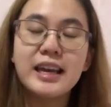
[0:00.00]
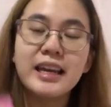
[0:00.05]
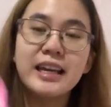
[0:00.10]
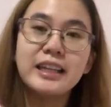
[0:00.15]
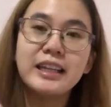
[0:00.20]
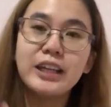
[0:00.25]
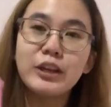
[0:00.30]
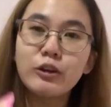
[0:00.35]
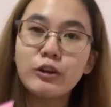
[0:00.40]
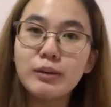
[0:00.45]

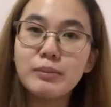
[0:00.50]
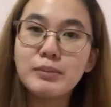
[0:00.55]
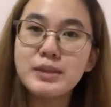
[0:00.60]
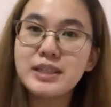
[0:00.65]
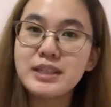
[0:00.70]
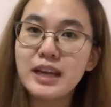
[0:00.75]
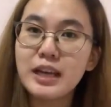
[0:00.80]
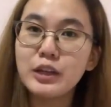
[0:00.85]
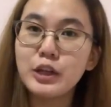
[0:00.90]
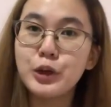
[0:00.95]
hindi ko
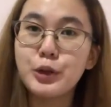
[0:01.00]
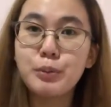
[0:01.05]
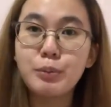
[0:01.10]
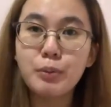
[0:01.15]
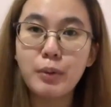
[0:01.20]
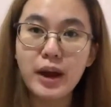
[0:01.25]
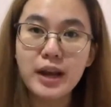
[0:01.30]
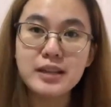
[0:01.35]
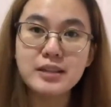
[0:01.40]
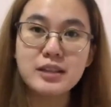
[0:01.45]
kabisado yung
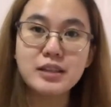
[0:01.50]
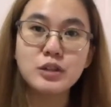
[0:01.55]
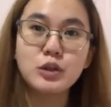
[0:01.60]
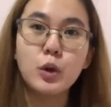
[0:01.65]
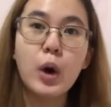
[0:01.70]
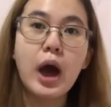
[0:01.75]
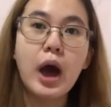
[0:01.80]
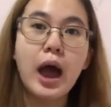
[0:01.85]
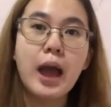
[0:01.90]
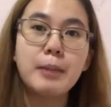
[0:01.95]
prices,
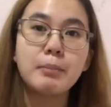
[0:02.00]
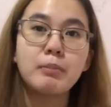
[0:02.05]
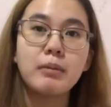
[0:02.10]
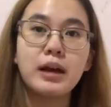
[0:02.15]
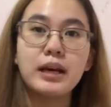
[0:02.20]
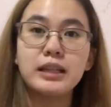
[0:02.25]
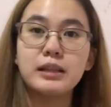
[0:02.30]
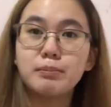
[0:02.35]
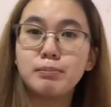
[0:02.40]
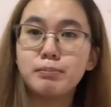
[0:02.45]
so I
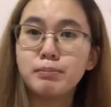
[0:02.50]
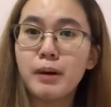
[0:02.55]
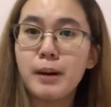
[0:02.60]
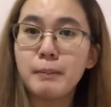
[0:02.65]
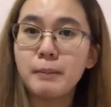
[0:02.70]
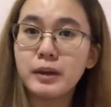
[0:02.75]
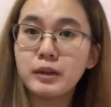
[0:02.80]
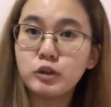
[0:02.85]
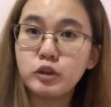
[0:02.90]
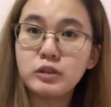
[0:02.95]
might
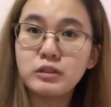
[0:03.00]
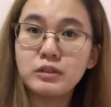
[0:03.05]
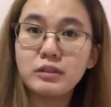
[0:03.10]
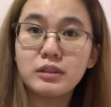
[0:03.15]
pop up